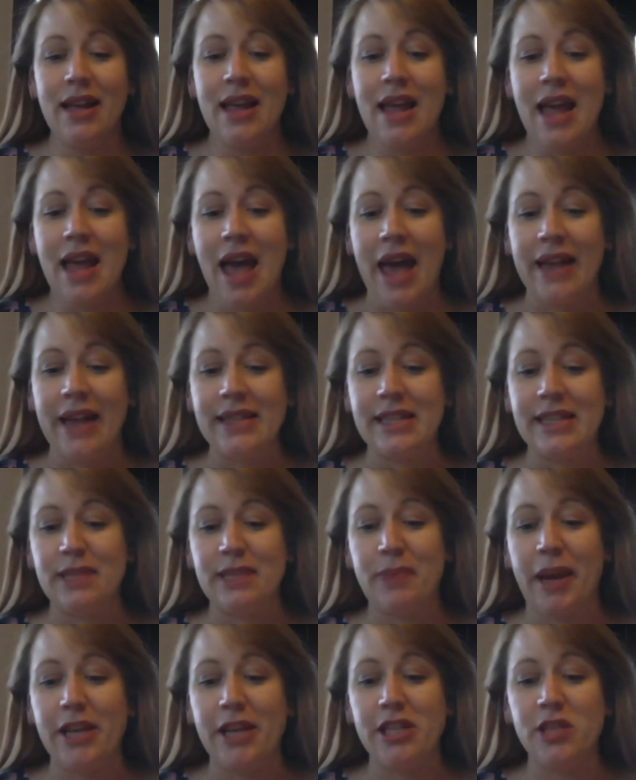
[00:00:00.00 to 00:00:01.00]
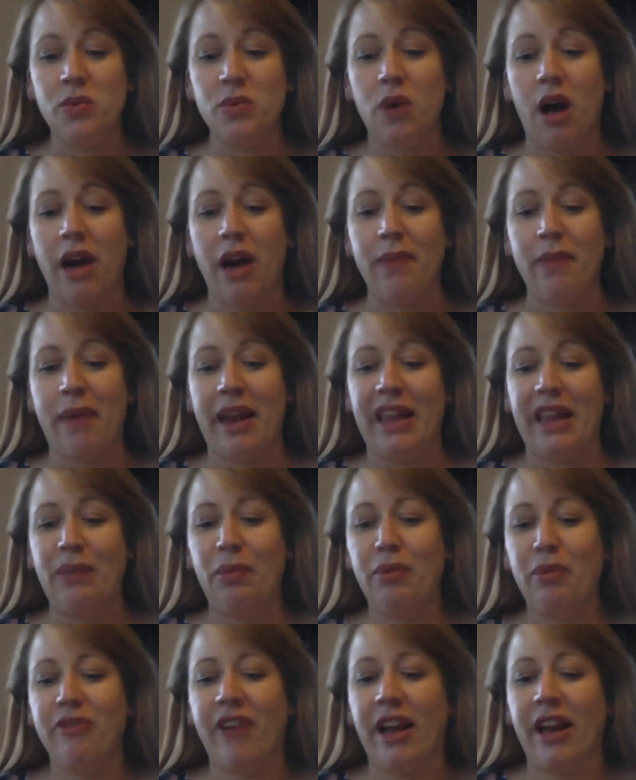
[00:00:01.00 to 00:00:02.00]
And it says patients will automatically be
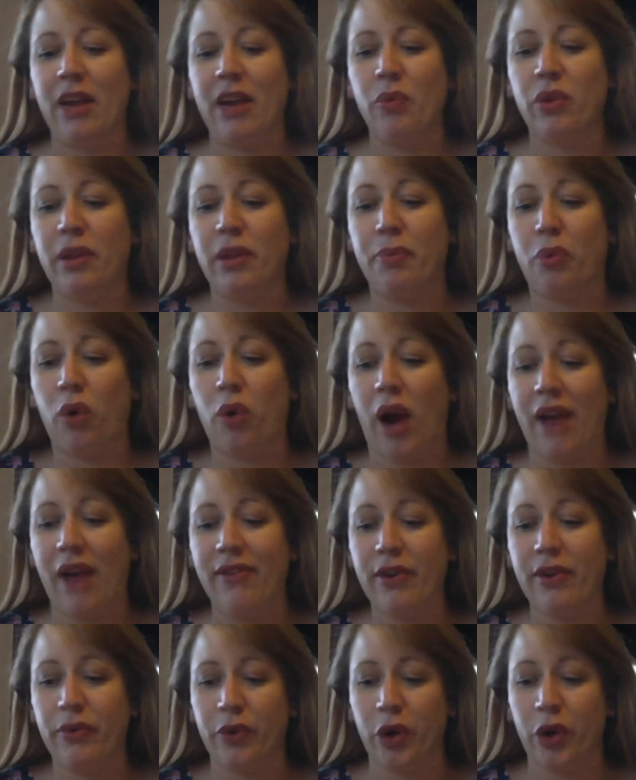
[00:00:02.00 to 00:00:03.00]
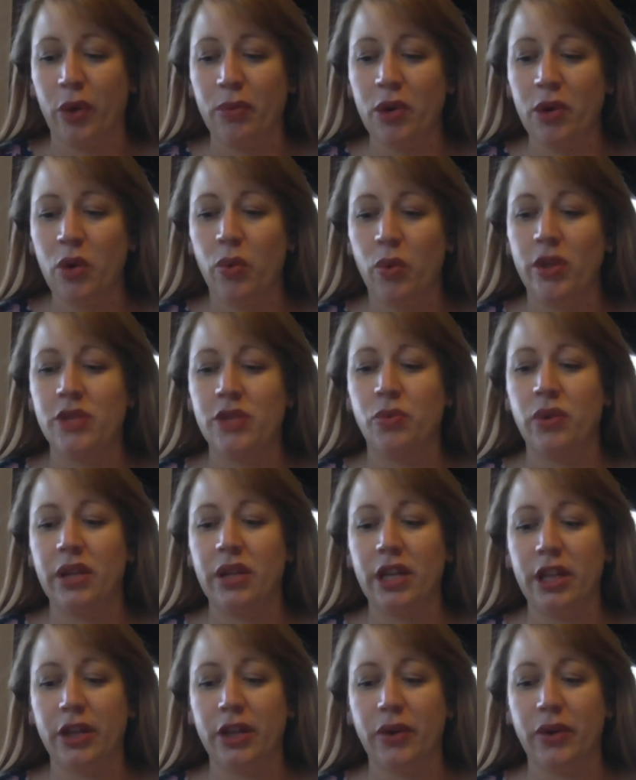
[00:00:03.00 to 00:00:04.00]
provided with a private room, which will
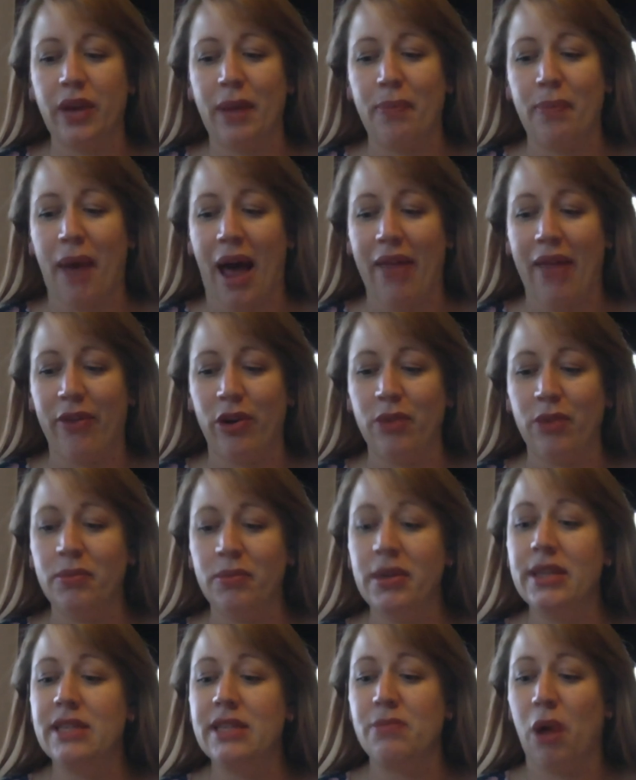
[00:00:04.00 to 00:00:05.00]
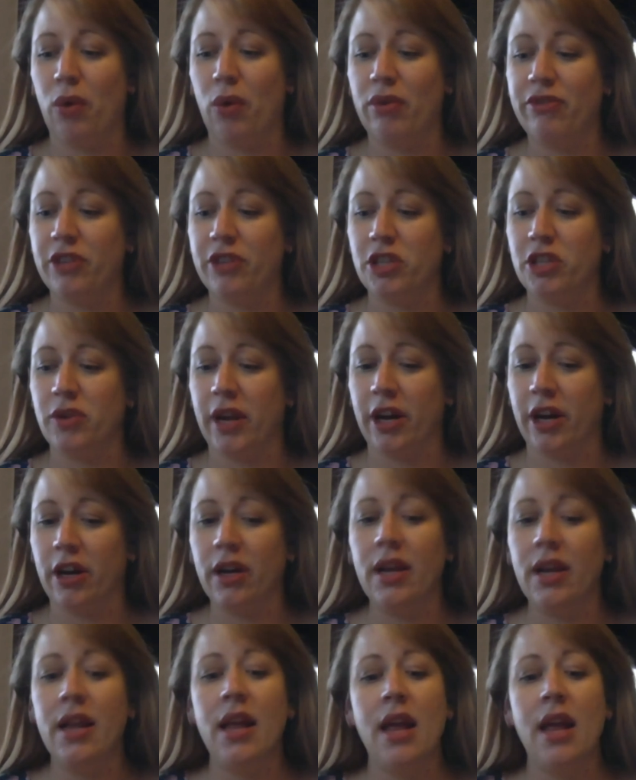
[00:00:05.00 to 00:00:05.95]
include a bathroom, small refrigerator,